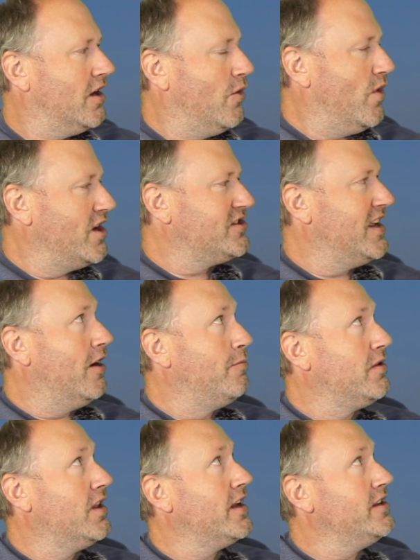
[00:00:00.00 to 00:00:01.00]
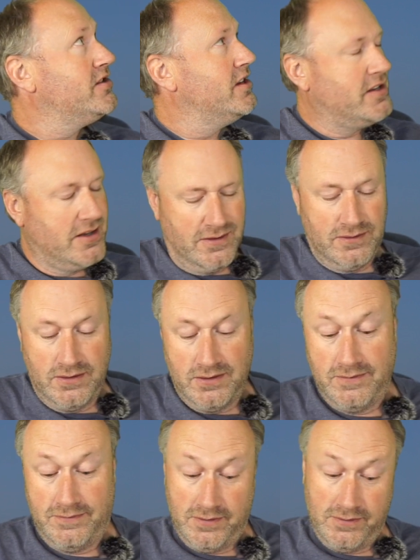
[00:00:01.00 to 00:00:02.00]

Oh, why is that a plane sitting?